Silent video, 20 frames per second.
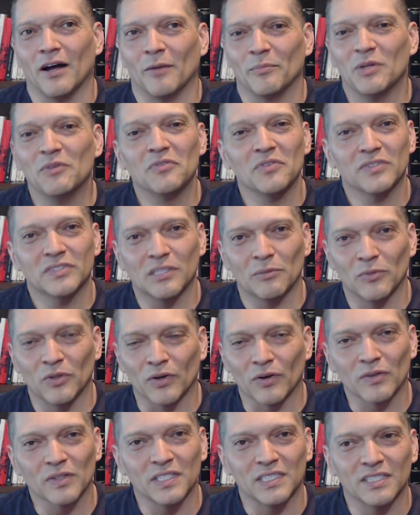even some of the
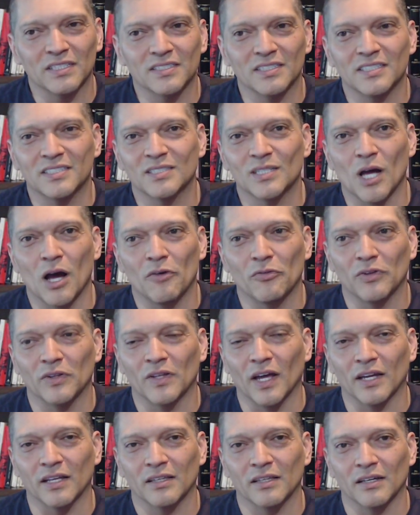early Disney stuff, and
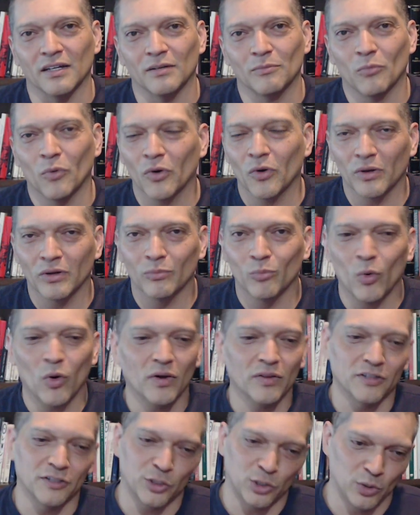like the more
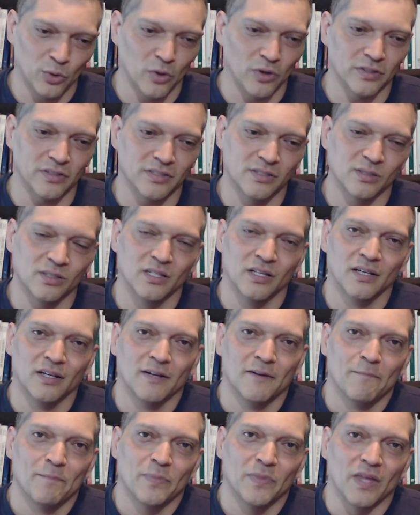on the shorts,
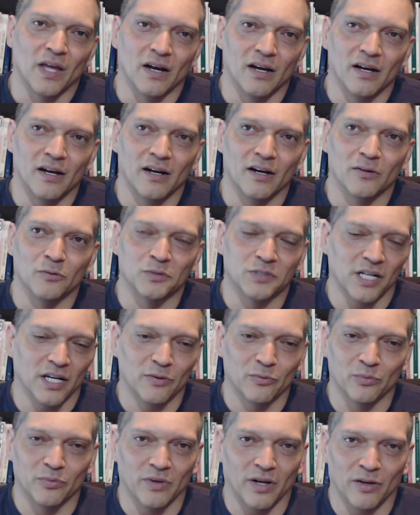which I
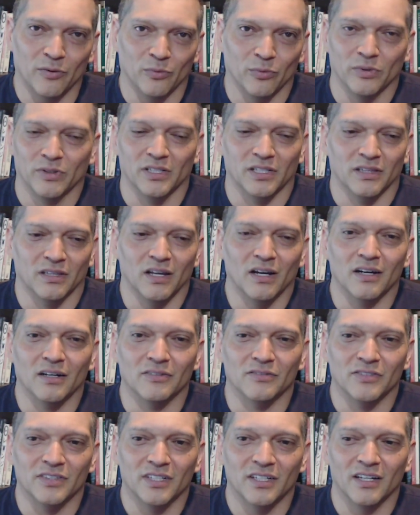really
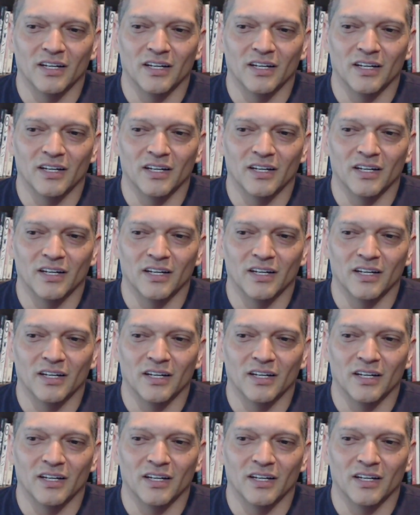loved.